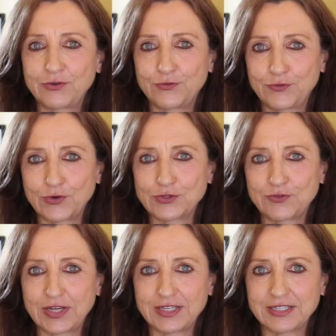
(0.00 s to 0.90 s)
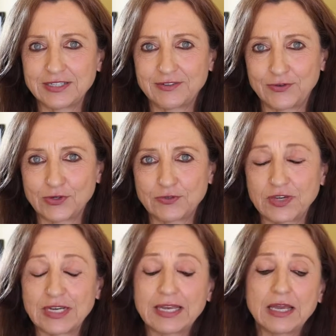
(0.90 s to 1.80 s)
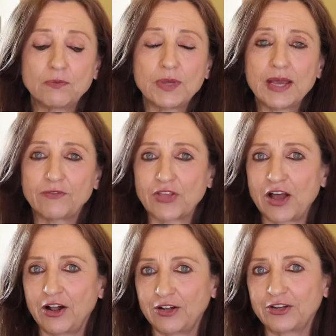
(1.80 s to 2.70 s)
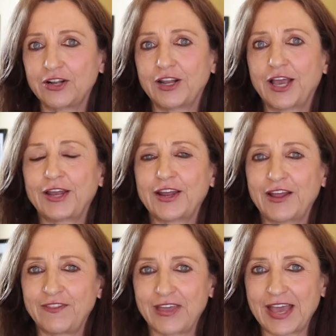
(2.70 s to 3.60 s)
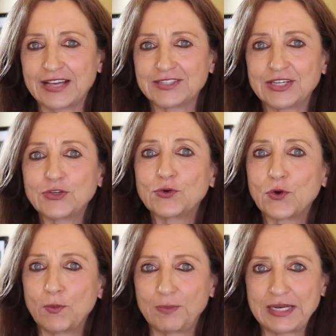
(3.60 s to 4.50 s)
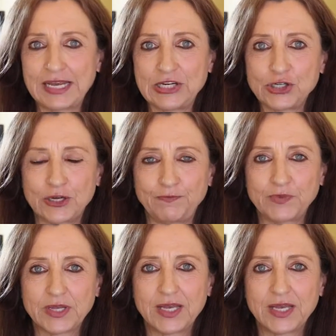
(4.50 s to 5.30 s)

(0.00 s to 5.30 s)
and phosphate is phosphate. Again, we have the alkaline and the acid combination.